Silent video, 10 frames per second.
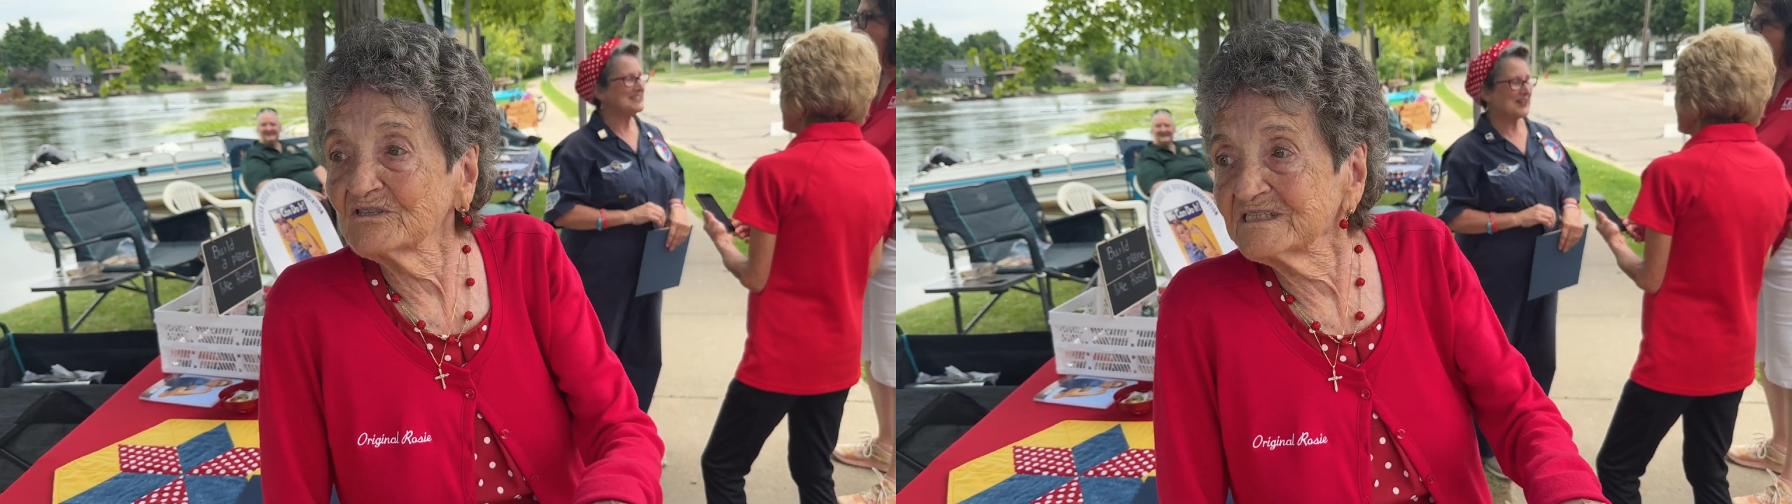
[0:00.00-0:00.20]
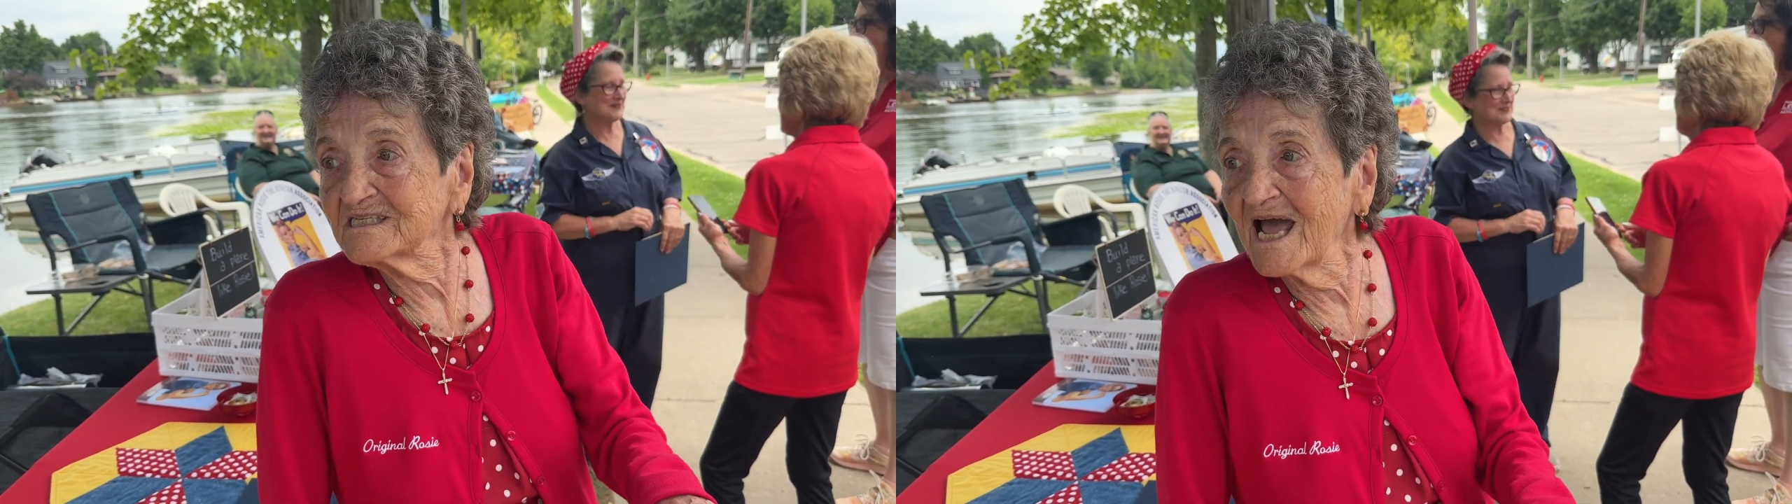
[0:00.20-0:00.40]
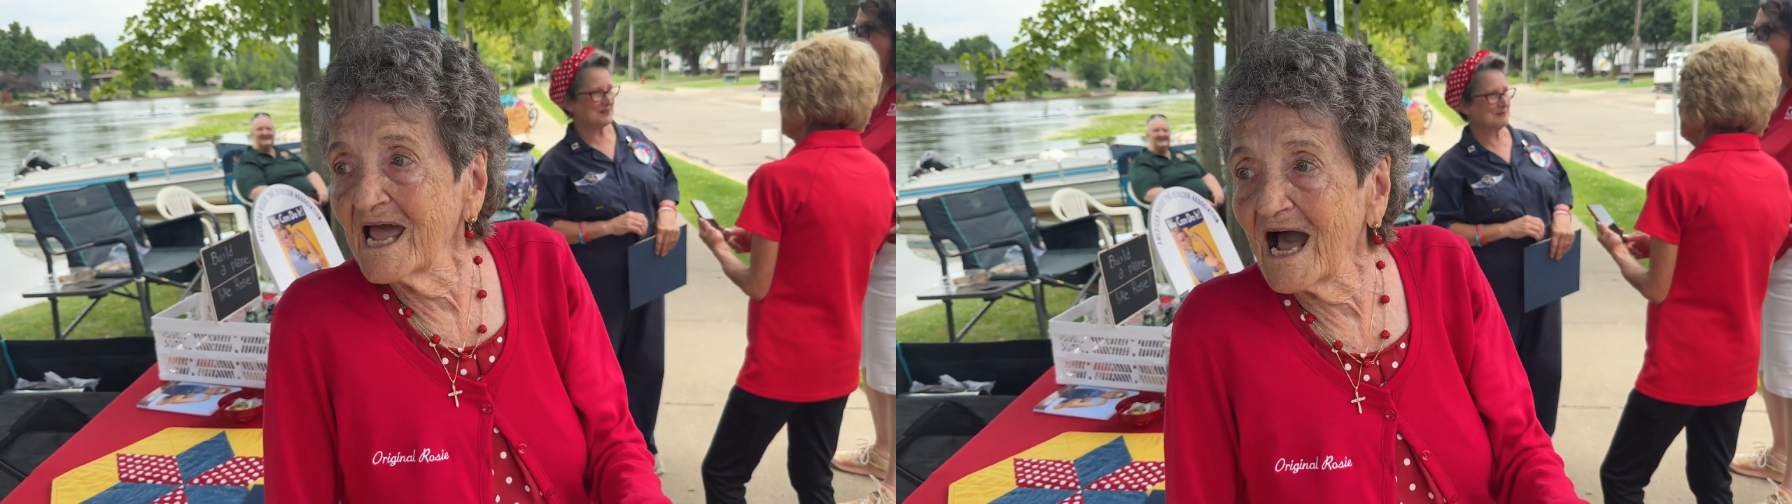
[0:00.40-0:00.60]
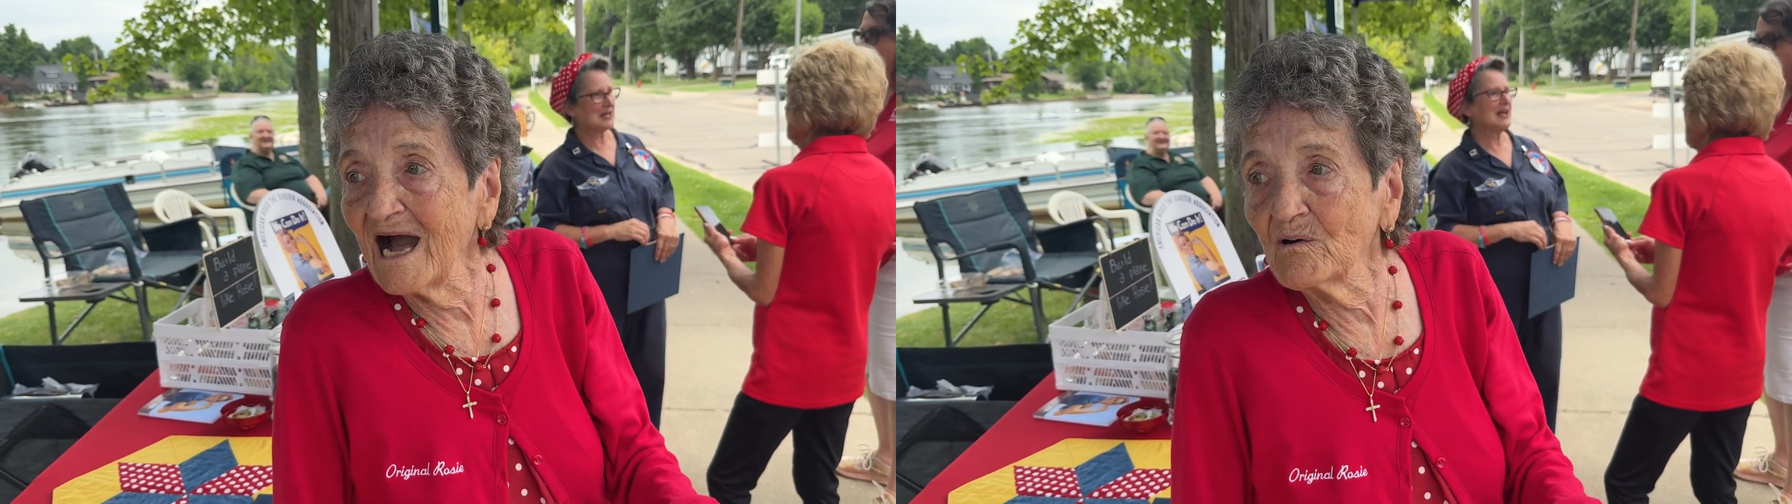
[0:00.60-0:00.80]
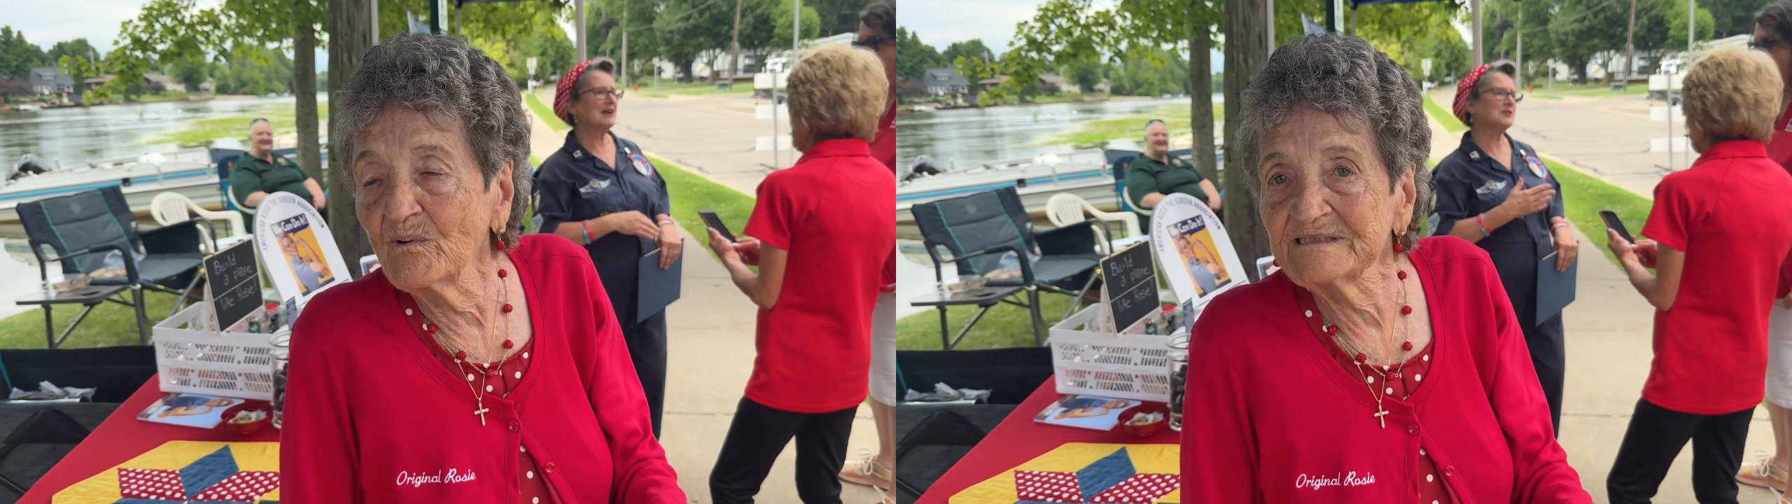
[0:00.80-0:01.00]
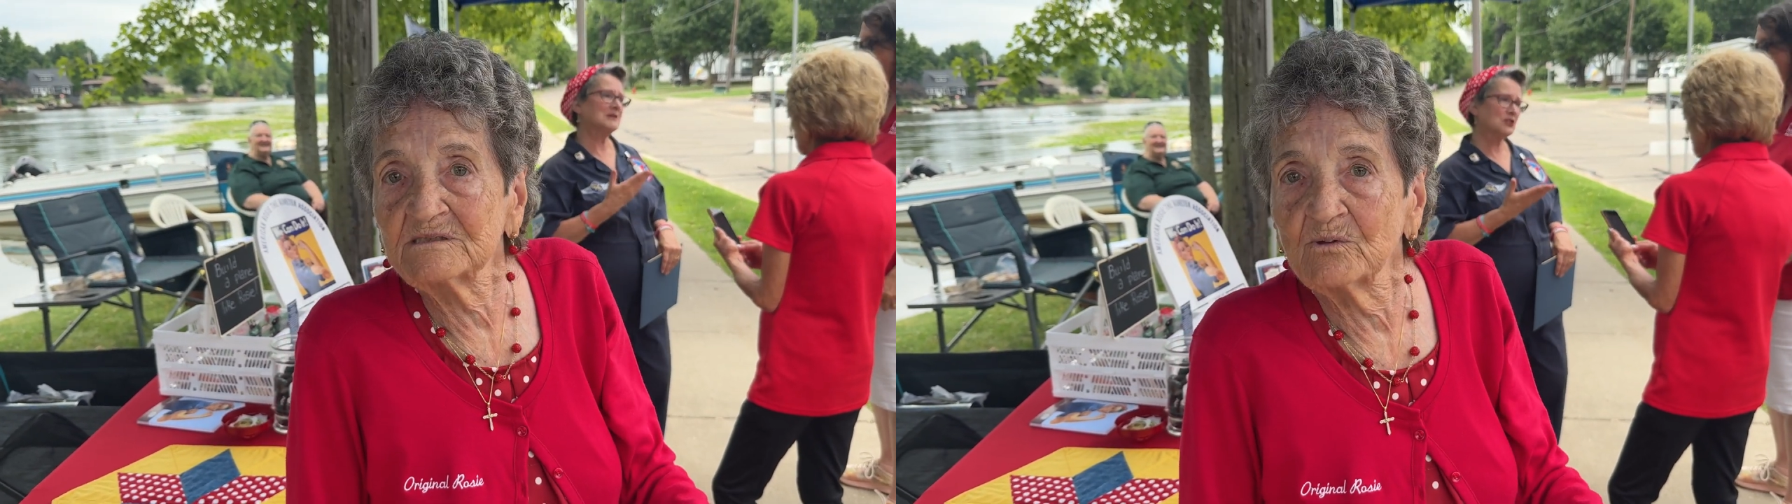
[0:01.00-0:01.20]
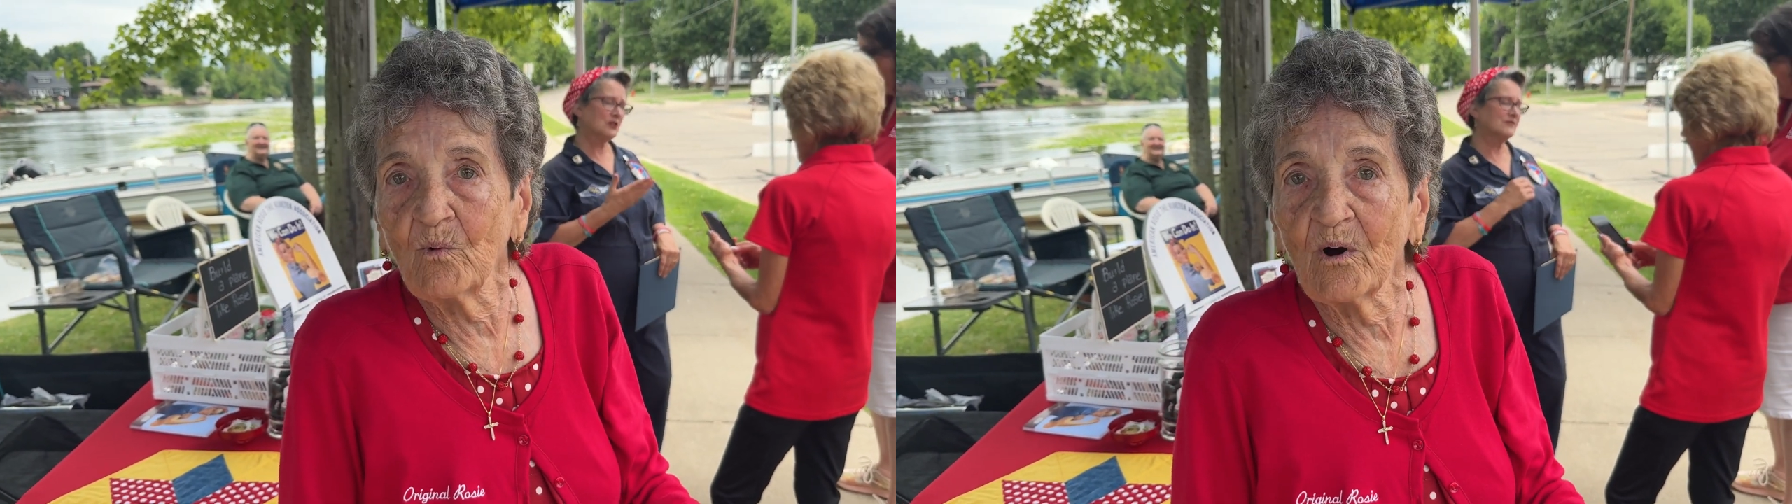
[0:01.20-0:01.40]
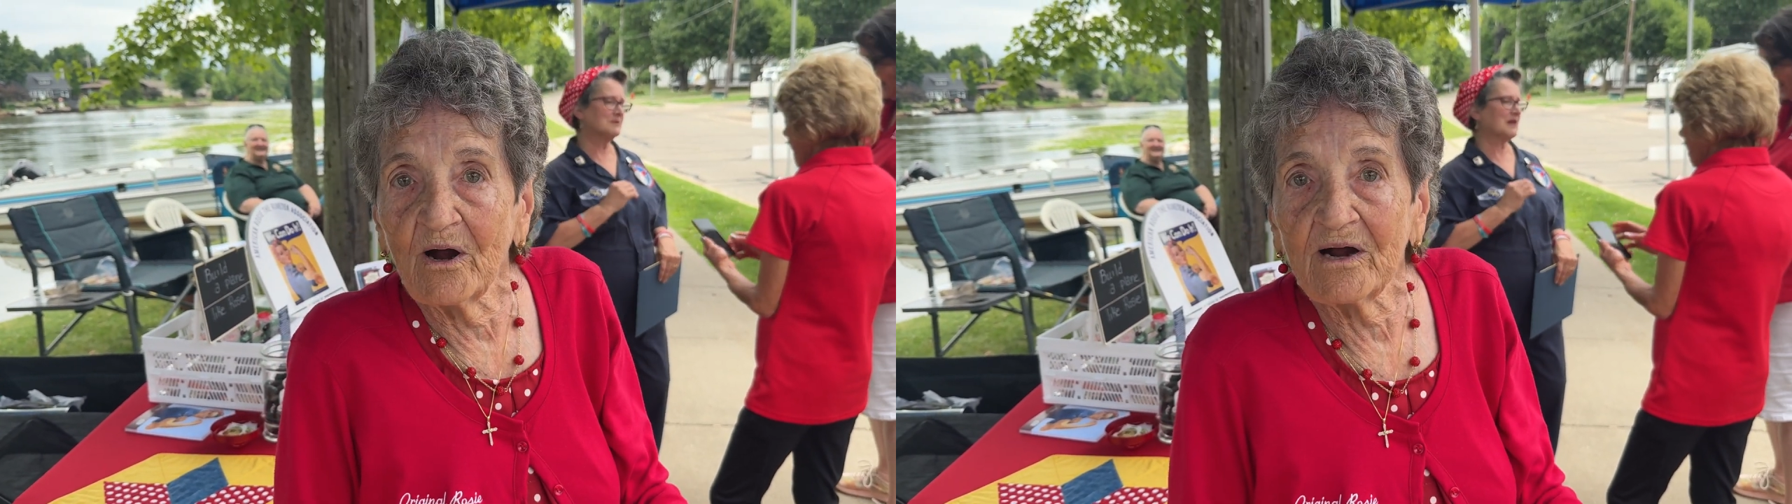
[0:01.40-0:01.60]
first day I went
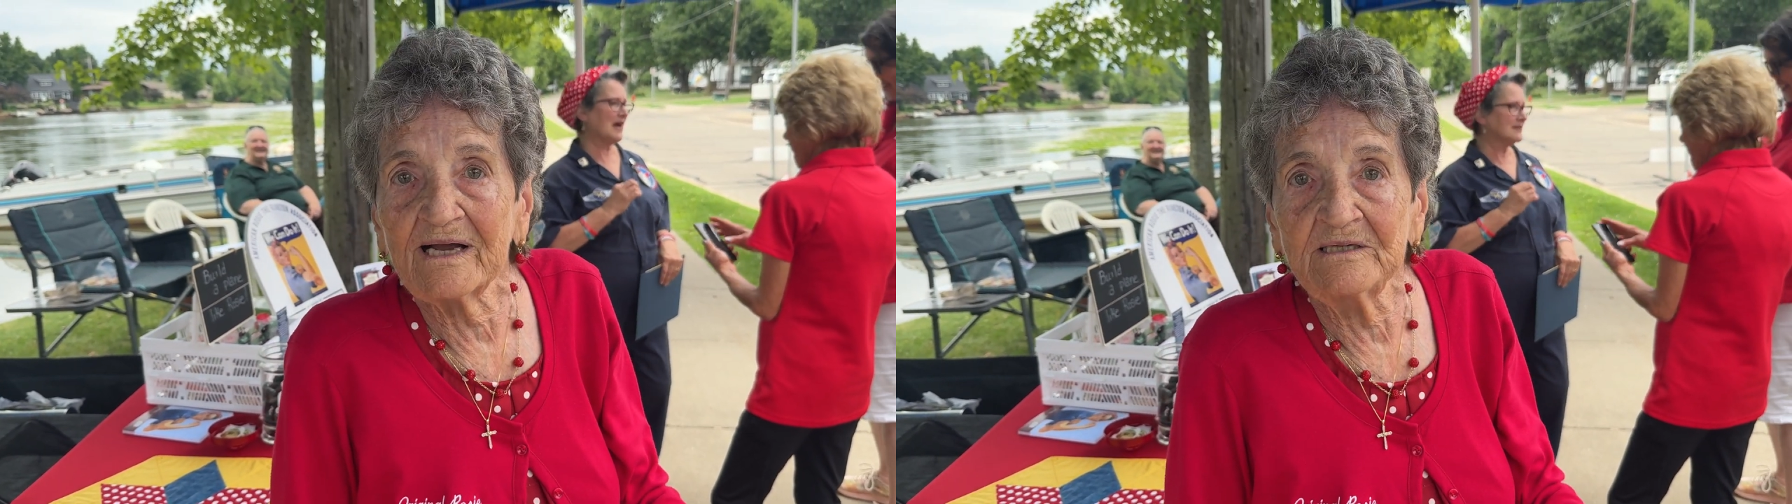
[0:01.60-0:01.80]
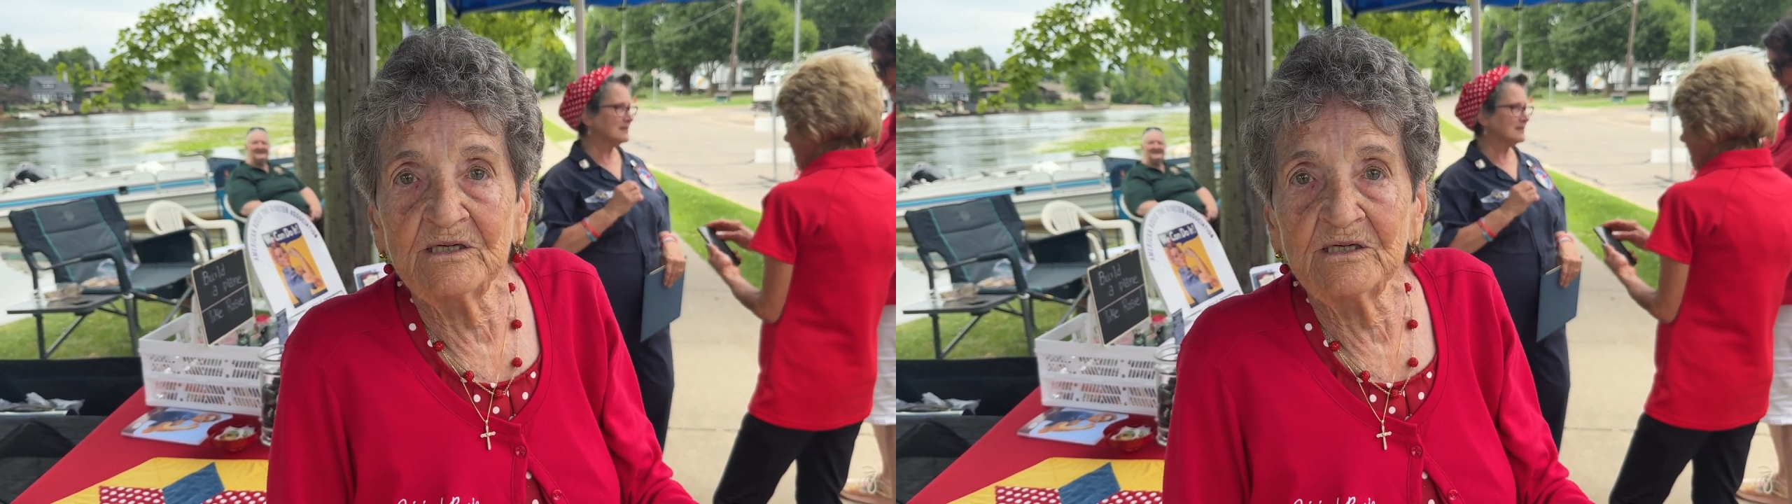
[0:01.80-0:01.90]
to work,